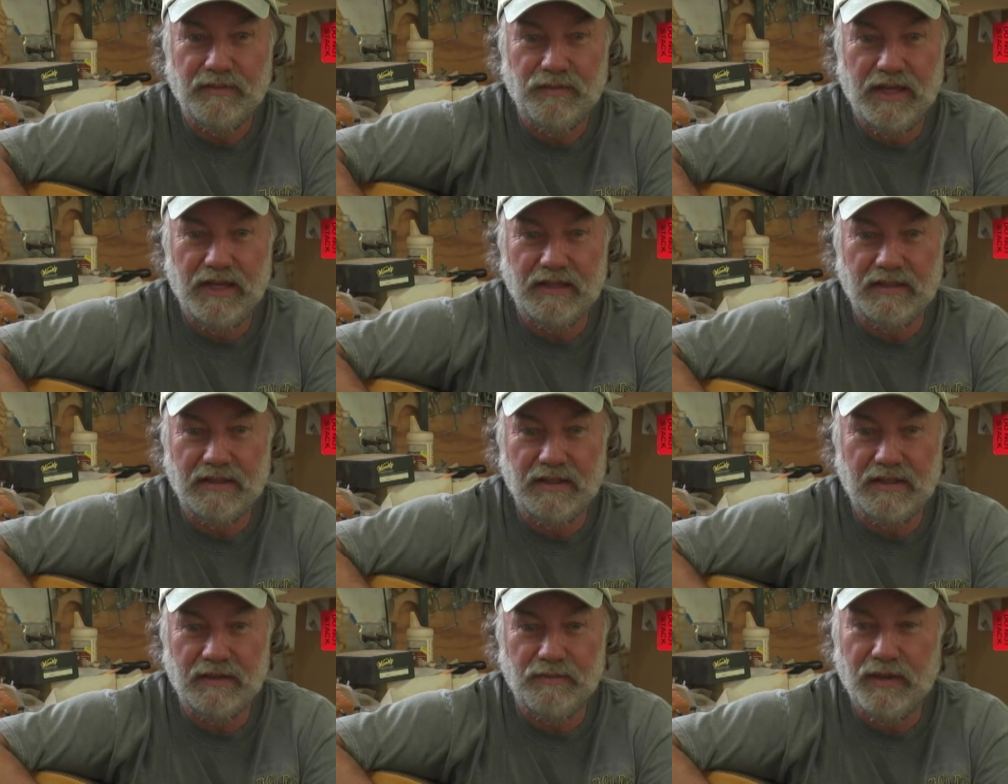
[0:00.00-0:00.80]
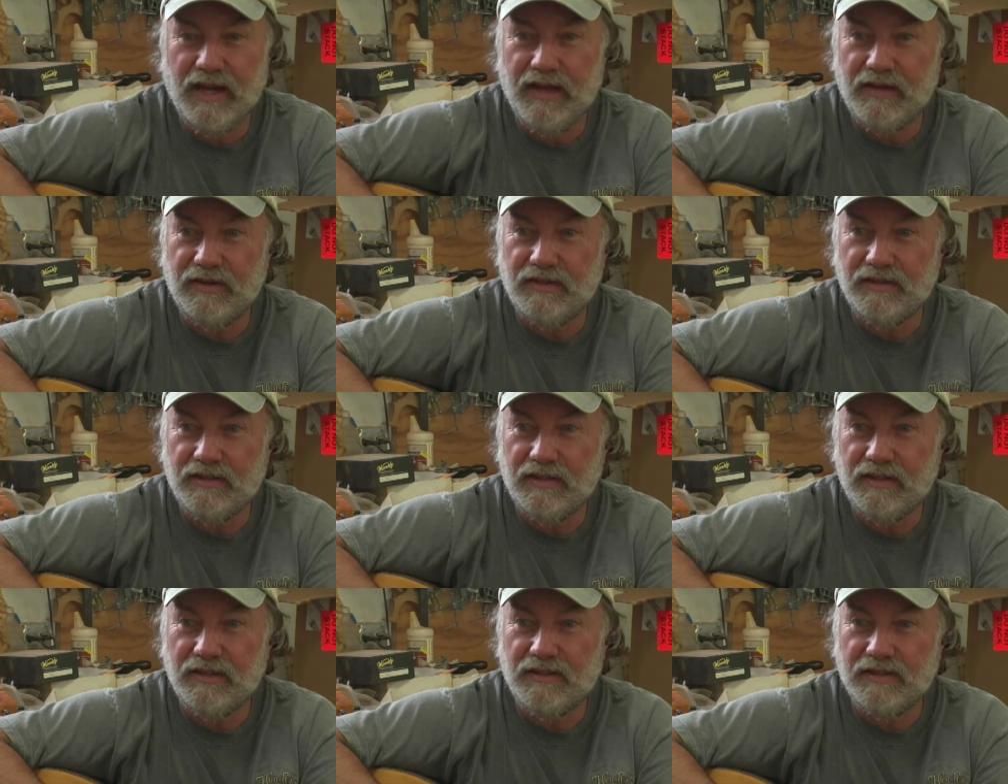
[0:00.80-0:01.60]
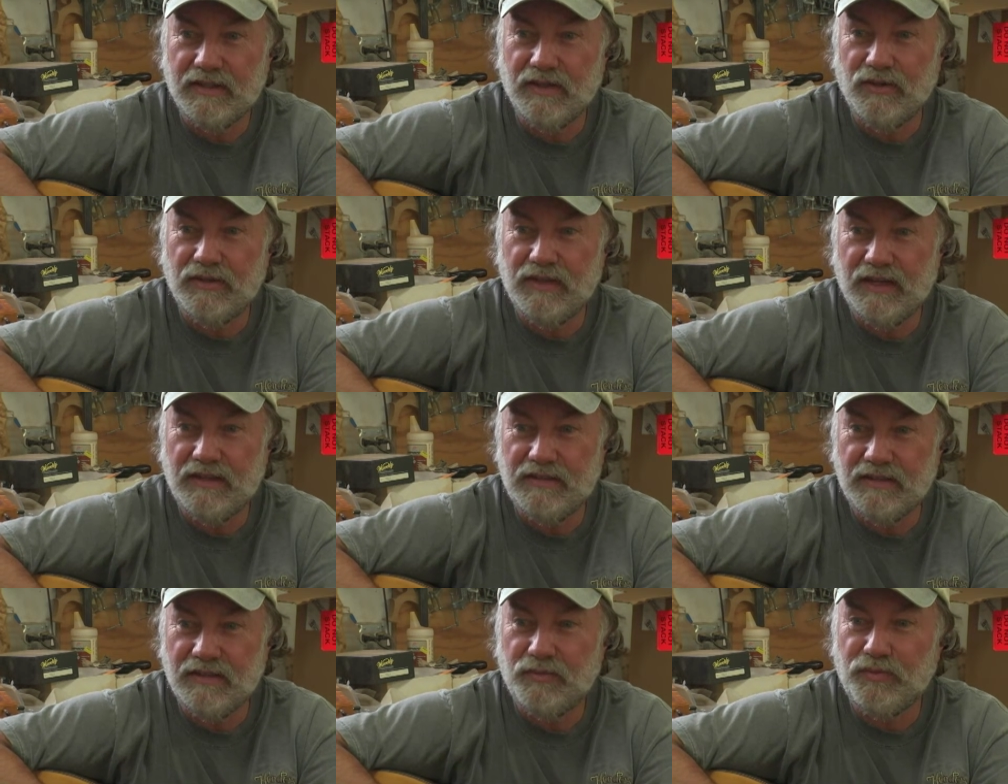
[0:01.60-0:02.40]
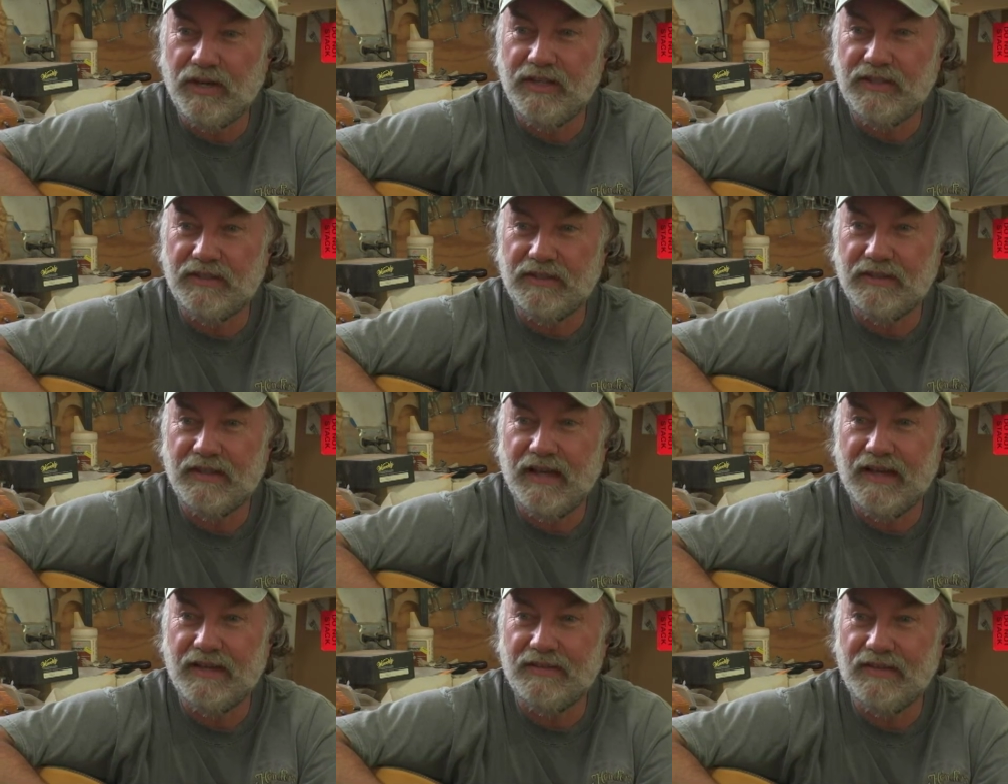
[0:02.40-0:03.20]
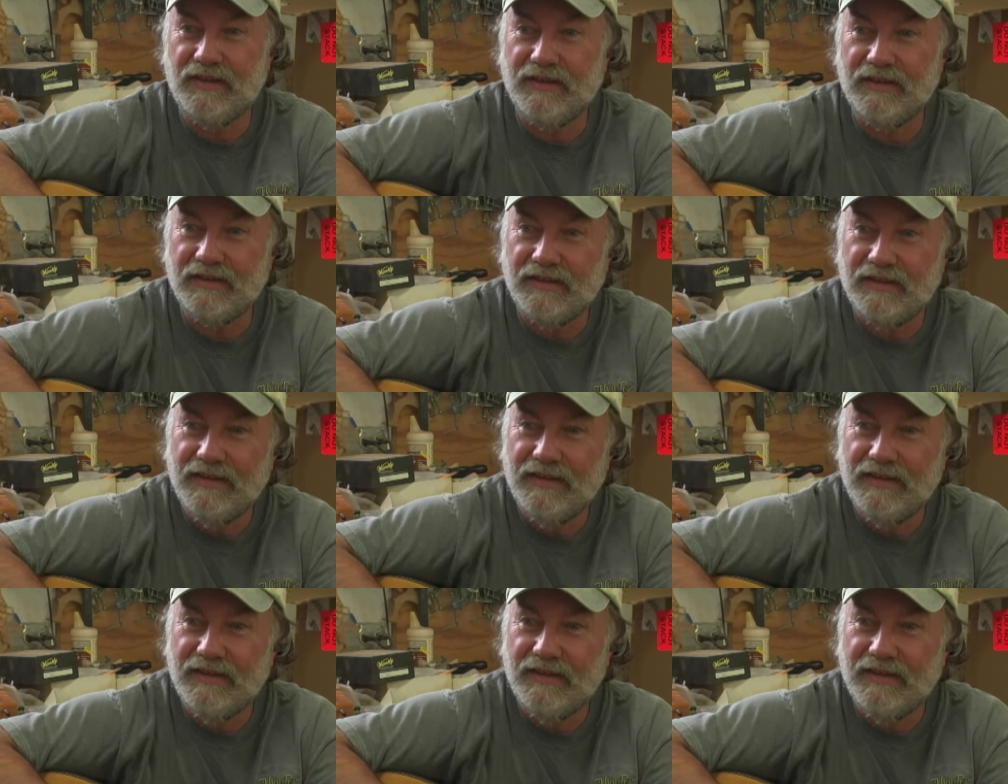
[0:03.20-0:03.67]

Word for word: being the mayor and the school teacher, the preacher, and town drunk.